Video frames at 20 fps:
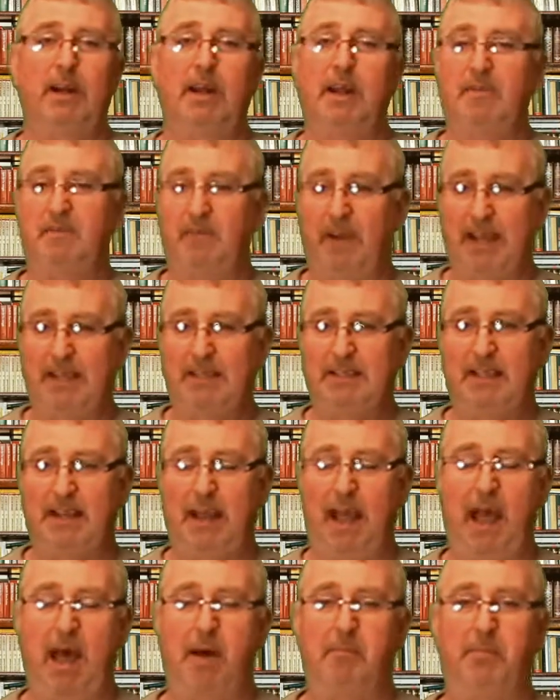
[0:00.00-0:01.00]
events that
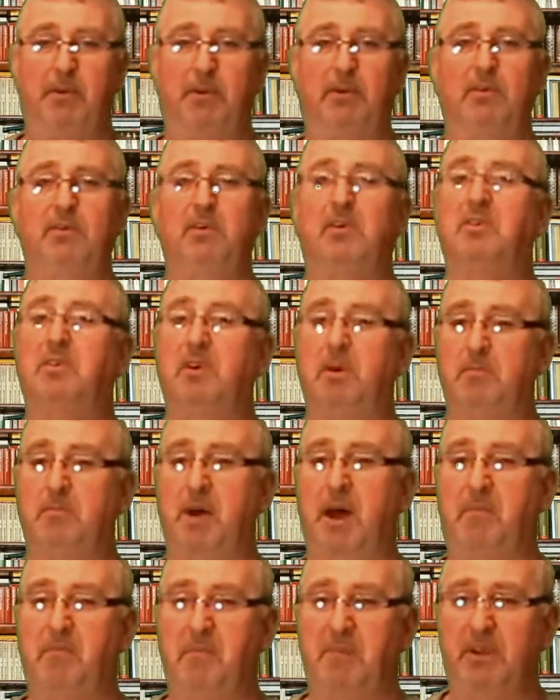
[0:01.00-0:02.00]
happened,
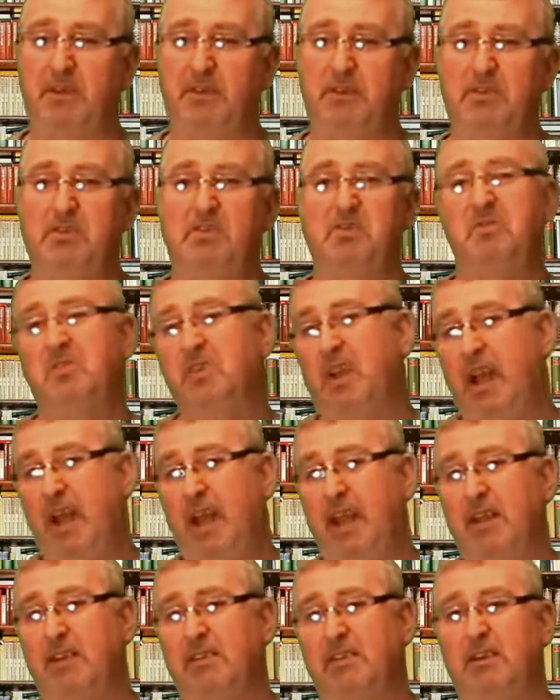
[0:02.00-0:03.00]
commandments
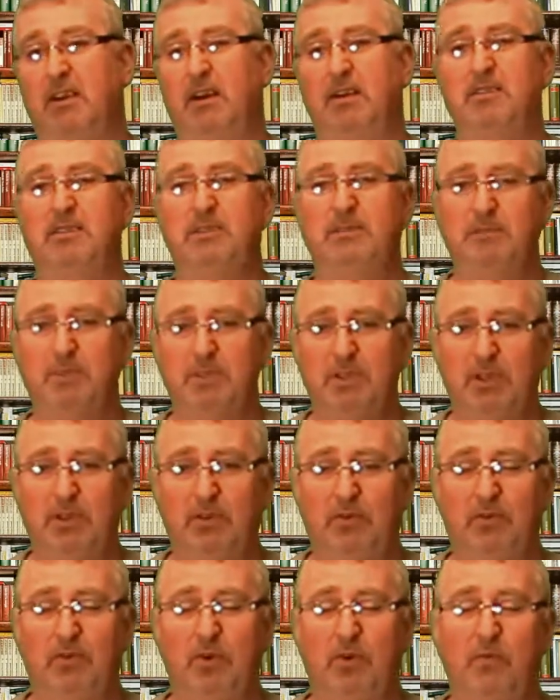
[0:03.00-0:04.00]
and customs
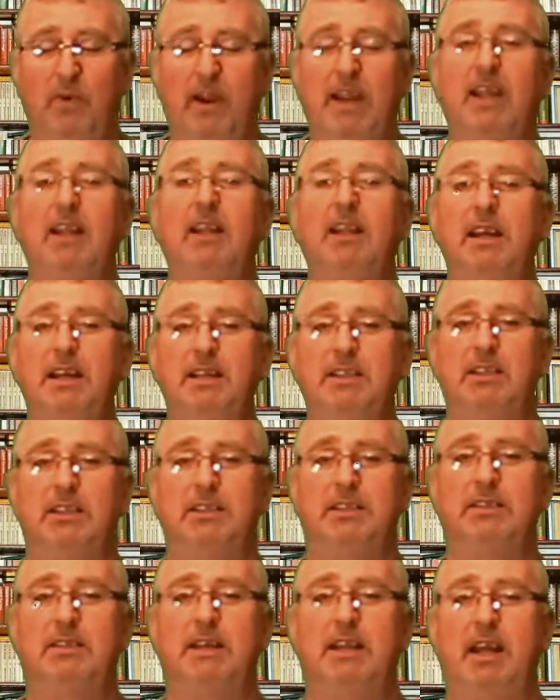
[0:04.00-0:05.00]
and
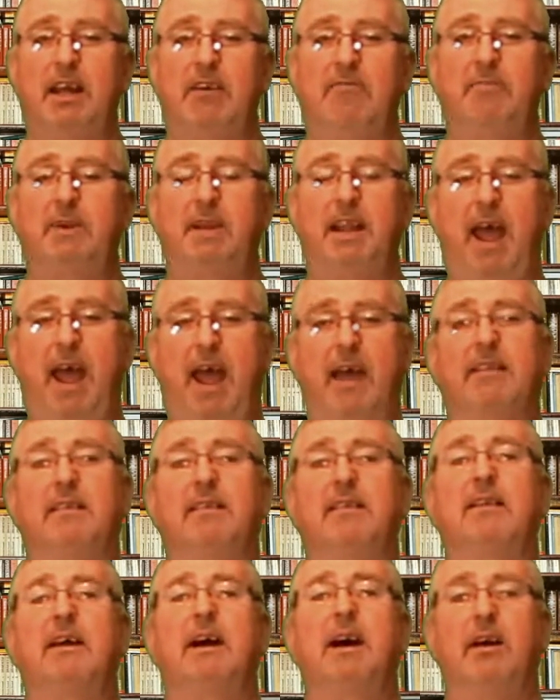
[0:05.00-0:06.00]
regulations that have been
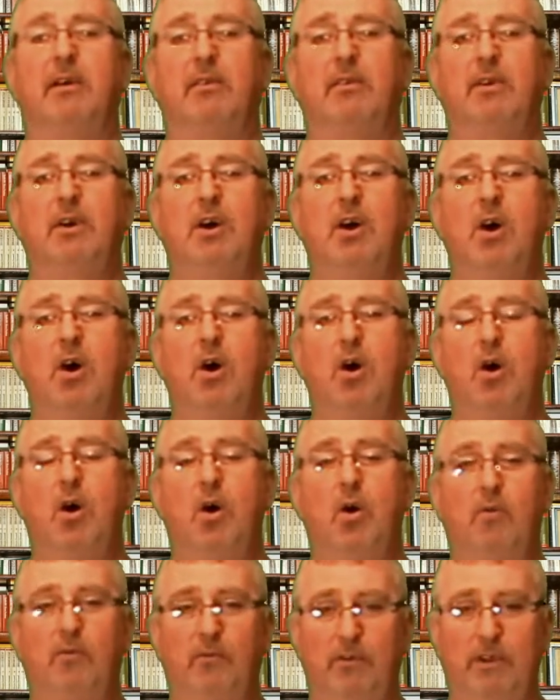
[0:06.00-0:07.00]
handed down
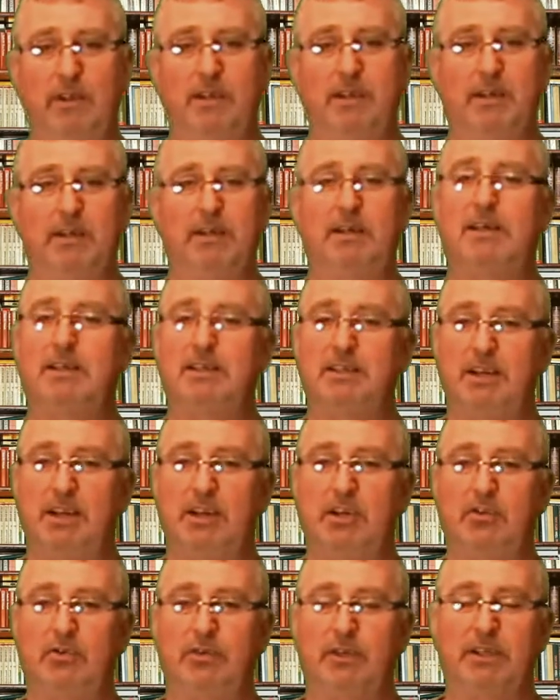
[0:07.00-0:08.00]
over the
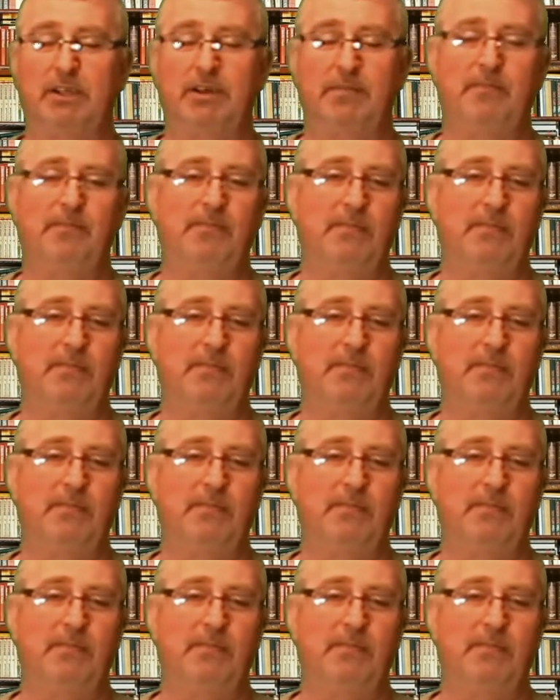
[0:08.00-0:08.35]
centuries.